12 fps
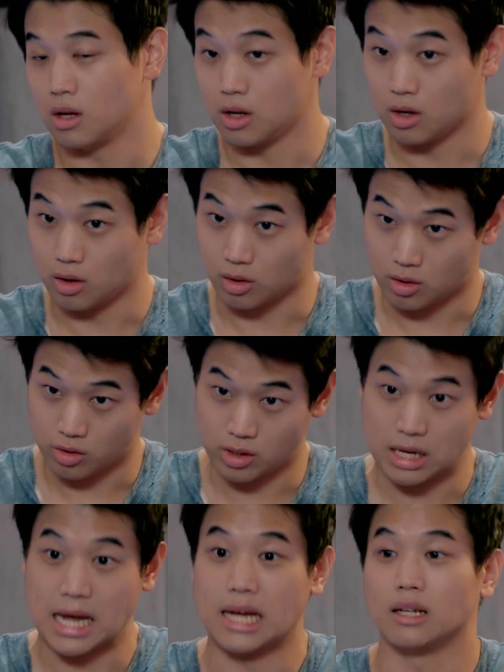you know,
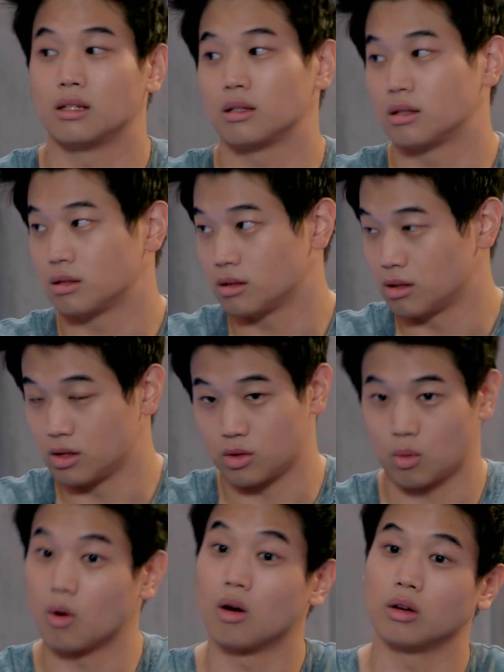create
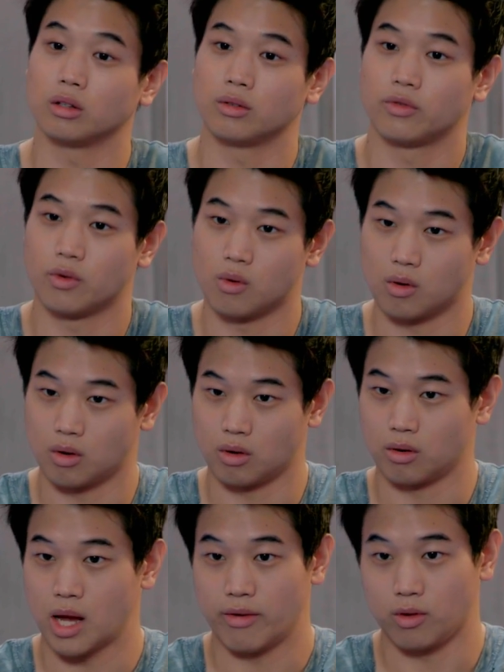this world
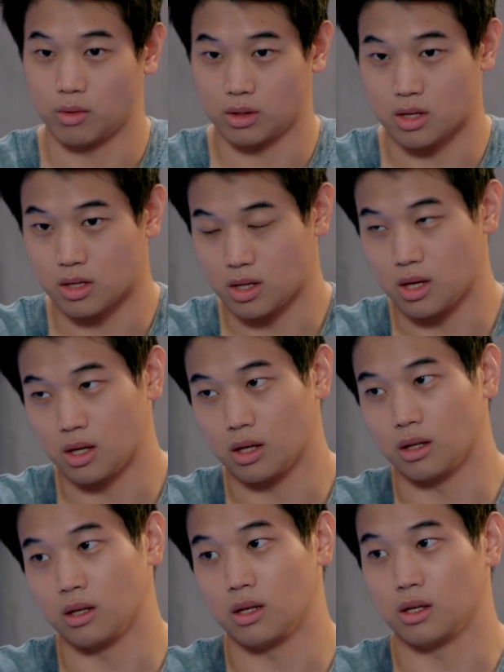for everyone to see,
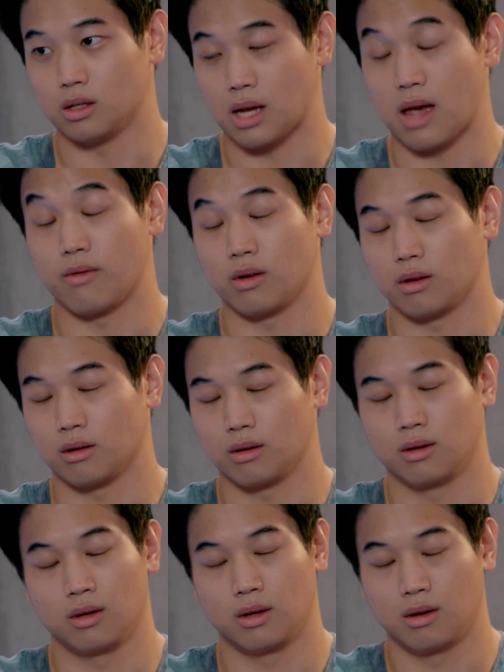and he's
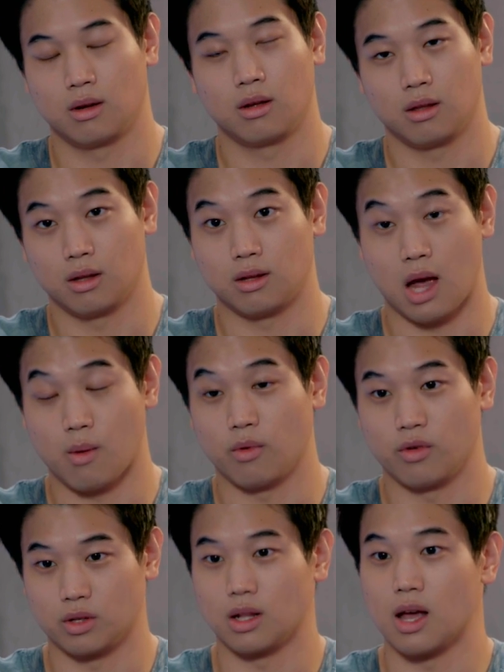having the time
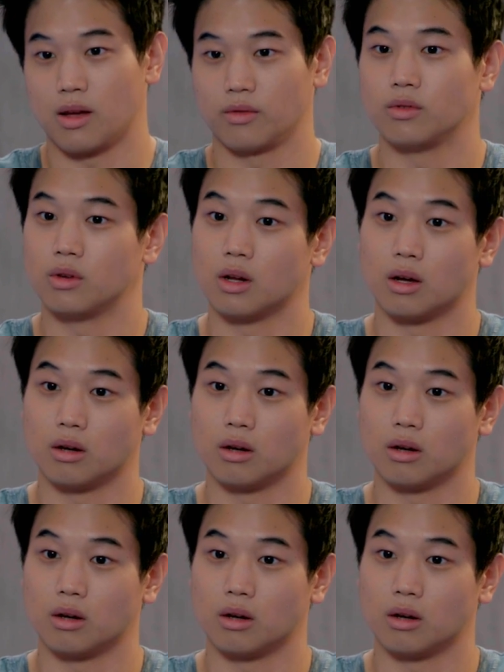of his life, you